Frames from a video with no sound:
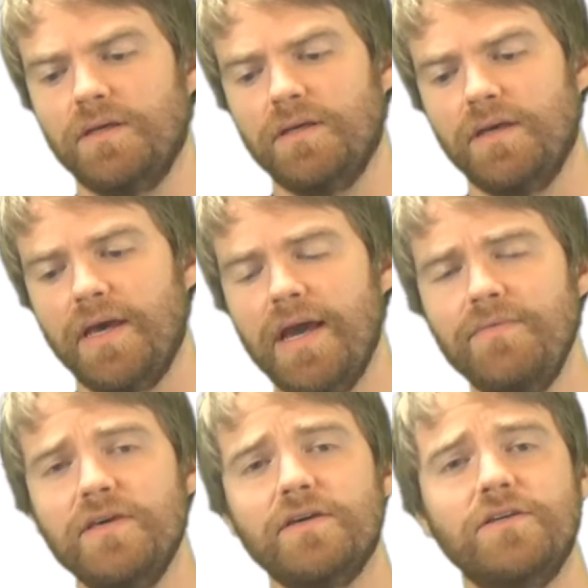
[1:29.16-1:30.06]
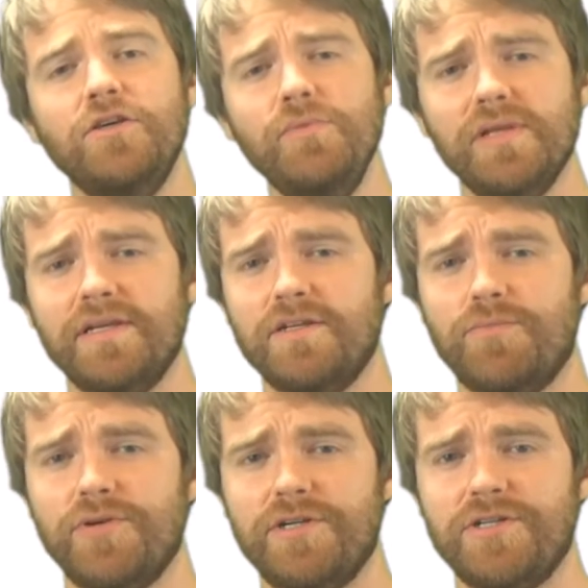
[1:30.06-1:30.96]
And the accumulated
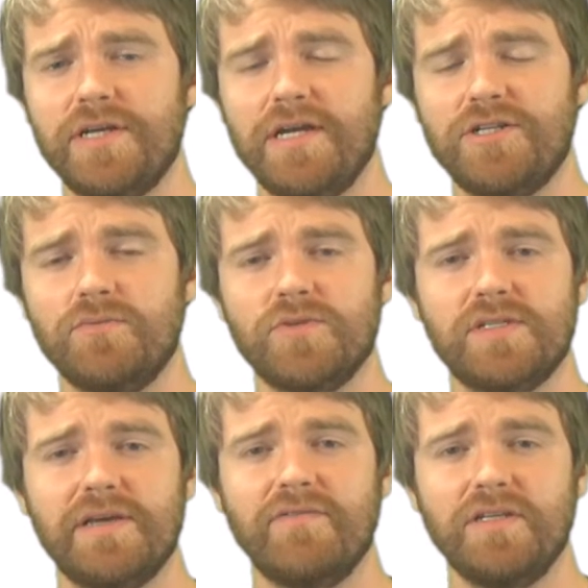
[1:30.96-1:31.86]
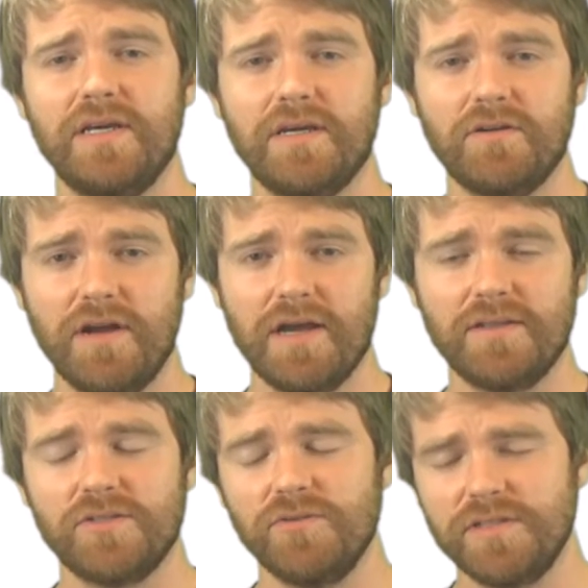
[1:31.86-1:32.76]
depreciation was 78
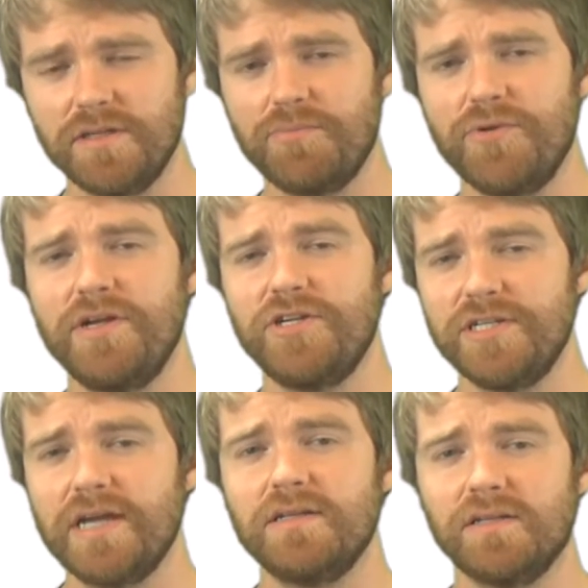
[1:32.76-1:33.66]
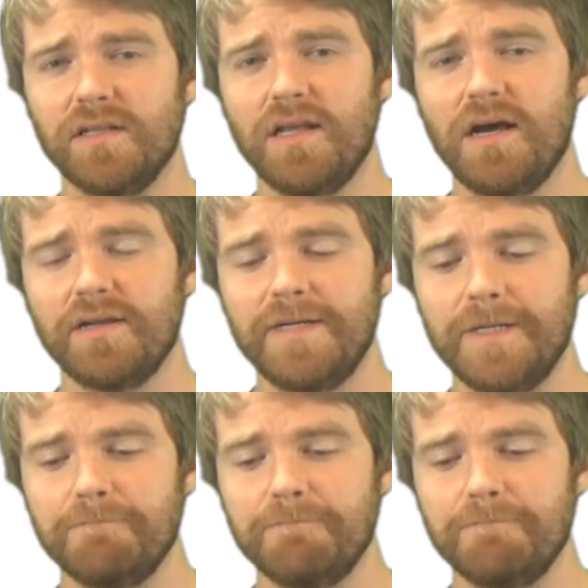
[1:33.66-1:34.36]
grand, so it's depreciated a lot here.